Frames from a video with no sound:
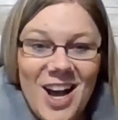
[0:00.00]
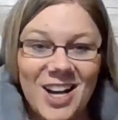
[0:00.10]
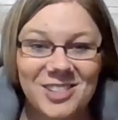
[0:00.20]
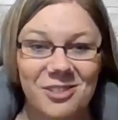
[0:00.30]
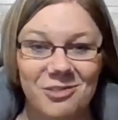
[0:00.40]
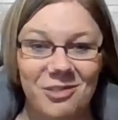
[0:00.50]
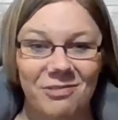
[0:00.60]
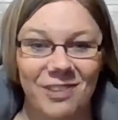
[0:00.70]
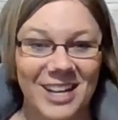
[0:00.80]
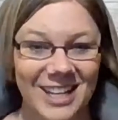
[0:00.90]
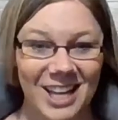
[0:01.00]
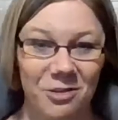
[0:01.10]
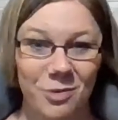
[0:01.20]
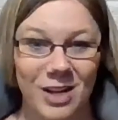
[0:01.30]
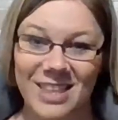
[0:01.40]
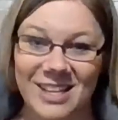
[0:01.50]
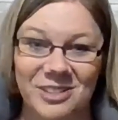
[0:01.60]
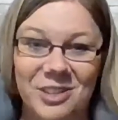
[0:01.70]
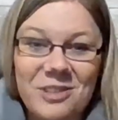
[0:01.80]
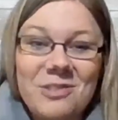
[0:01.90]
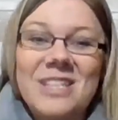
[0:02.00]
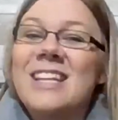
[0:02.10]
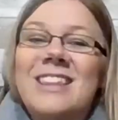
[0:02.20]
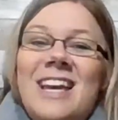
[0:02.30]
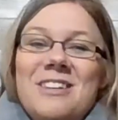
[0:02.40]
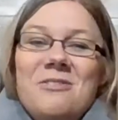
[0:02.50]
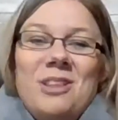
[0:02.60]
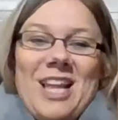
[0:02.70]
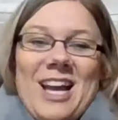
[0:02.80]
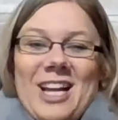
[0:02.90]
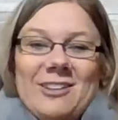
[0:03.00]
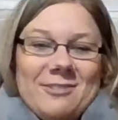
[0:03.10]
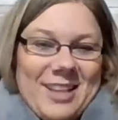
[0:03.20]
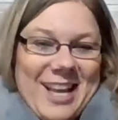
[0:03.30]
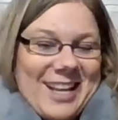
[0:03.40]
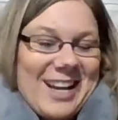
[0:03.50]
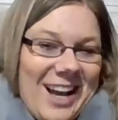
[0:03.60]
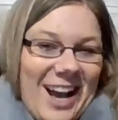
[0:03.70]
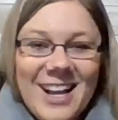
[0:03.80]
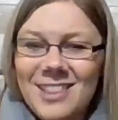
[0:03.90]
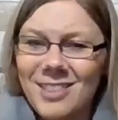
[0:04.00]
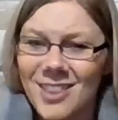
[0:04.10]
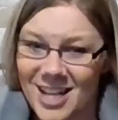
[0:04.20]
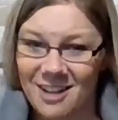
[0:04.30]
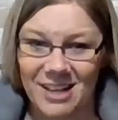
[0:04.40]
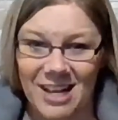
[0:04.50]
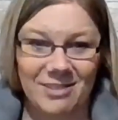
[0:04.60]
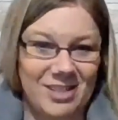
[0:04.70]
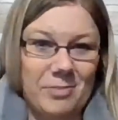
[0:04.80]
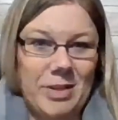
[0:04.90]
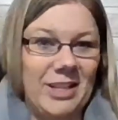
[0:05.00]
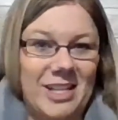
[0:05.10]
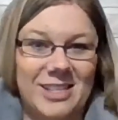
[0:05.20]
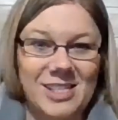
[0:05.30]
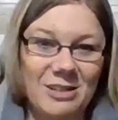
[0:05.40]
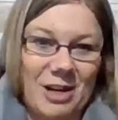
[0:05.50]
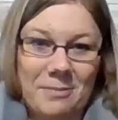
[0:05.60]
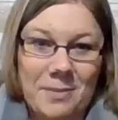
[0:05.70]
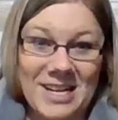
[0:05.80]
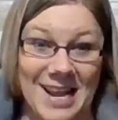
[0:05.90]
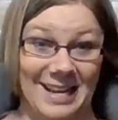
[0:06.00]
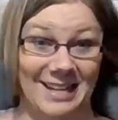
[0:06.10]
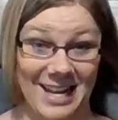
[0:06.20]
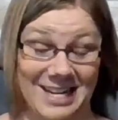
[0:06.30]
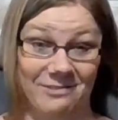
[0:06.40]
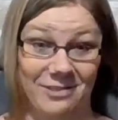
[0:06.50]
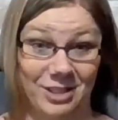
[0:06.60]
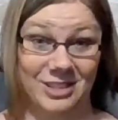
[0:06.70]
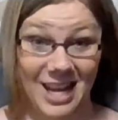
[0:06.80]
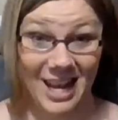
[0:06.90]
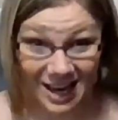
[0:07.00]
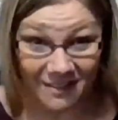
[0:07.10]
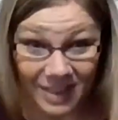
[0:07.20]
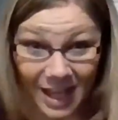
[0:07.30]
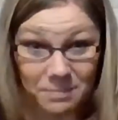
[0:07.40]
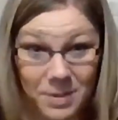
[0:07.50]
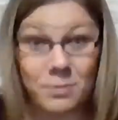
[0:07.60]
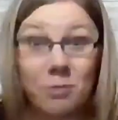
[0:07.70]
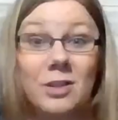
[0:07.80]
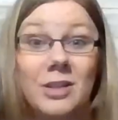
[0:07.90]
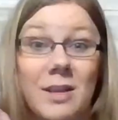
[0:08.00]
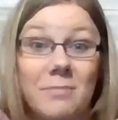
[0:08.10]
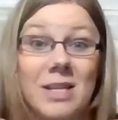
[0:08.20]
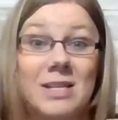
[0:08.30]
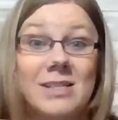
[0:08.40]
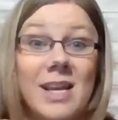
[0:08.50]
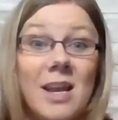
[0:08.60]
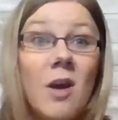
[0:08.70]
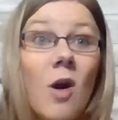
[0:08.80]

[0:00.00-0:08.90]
Also, finding out what things are unique that you love. Like, I love having something like this around my neck kind of all day. And people would look at me and say,